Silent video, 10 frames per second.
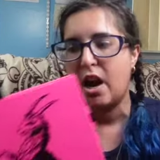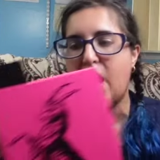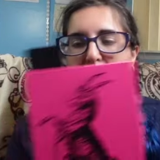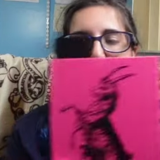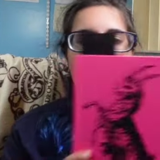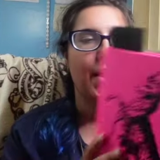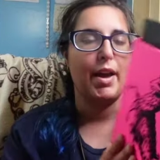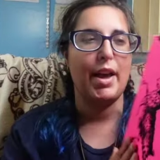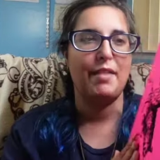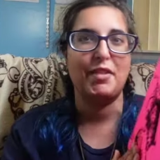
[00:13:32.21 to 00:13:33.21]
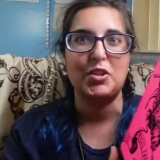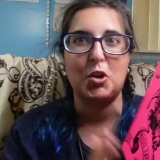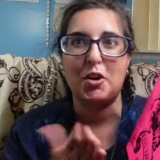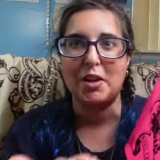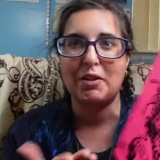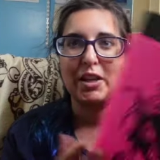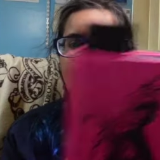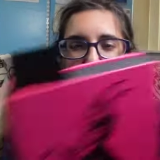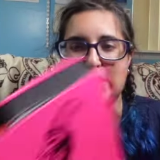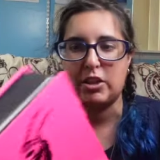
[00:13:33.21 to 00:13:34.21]
Um, and that's all I really
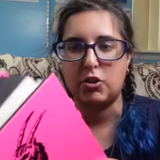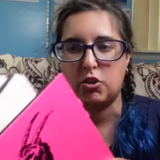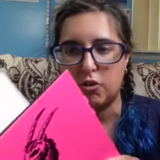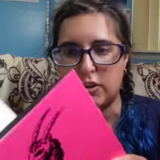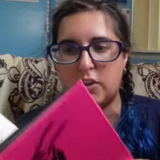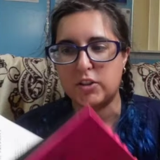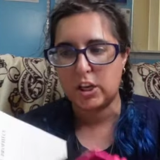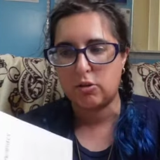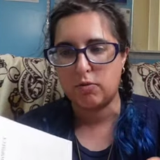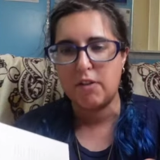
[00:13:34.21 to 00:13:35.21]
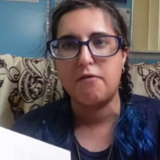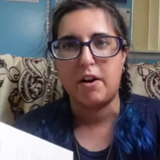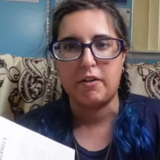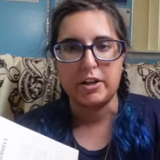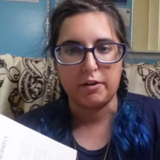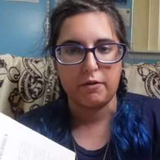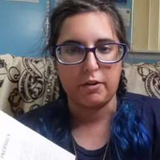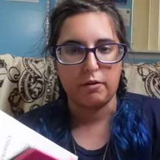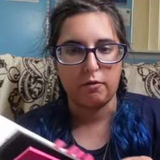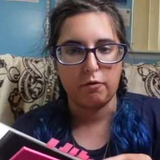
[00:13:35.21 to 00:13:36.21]
want to say. There's there's like three very
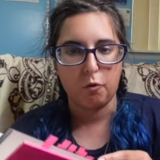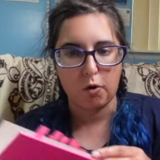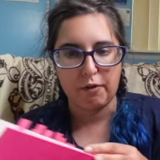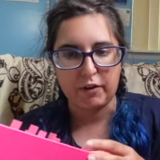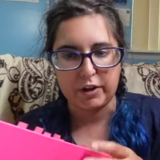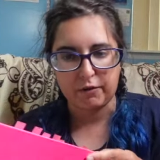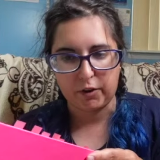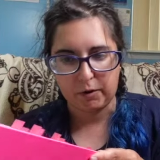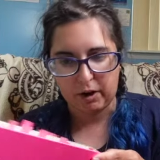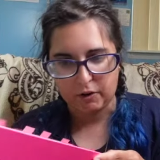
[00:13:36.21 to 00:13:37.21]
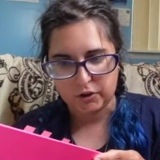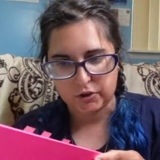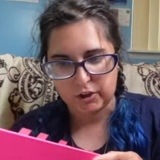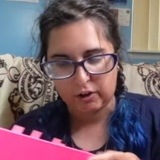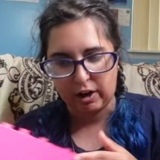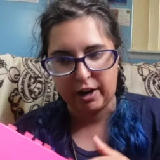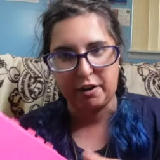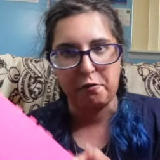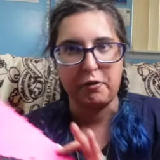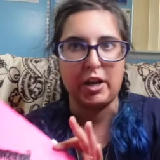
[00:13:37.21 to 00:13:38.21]
different, four very different characters that are kind
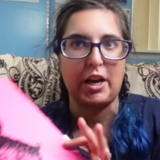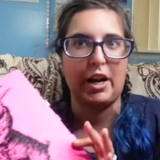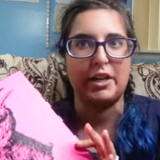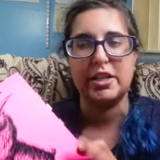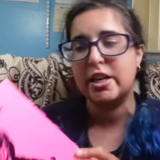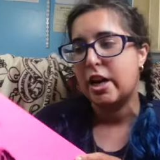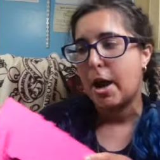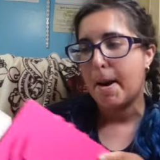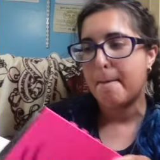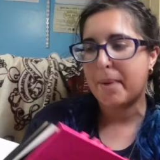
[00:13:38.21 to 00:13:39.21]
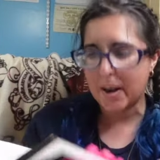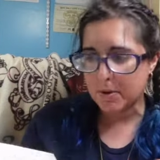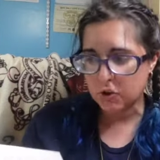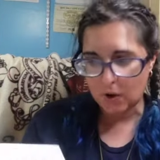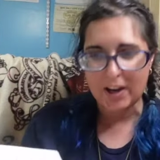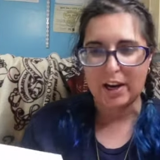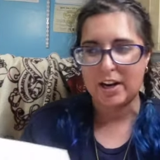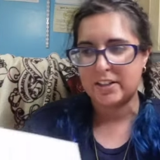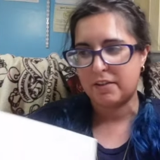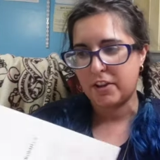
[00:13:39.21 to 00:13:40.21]
of connected, but I'm enjoying it.
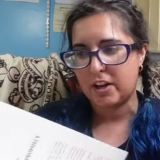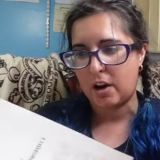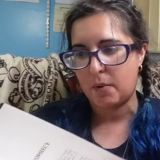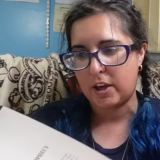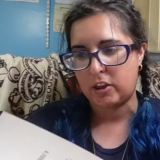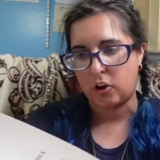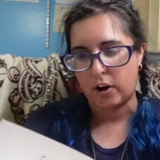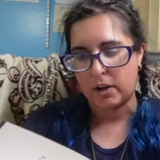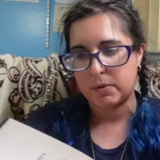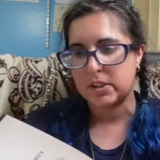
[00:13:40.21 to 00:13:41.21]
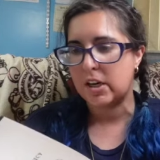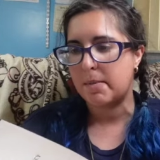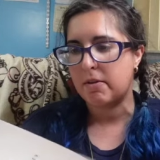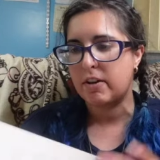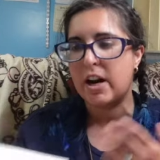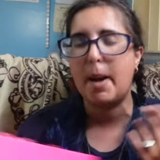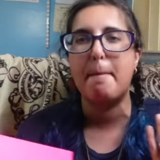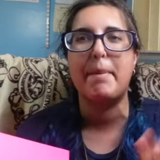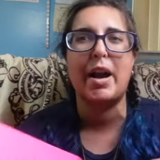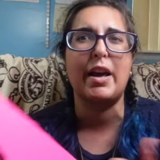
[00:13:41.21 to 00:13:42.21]
It's definitely not what I thought I was going to be
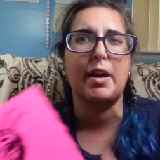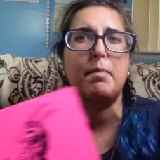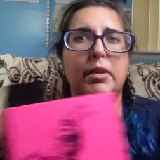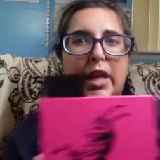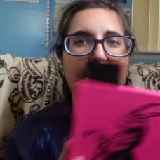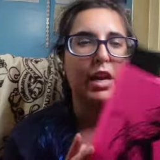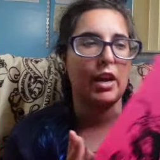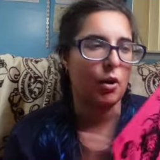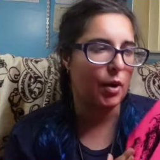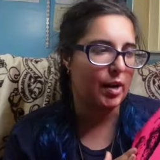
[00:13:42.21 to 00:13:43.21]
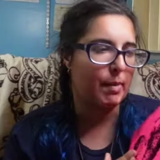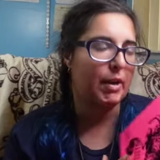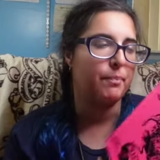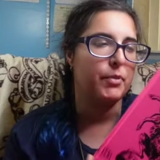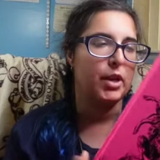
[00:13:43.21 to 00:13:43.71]
reading, but I am liking it quite a bit.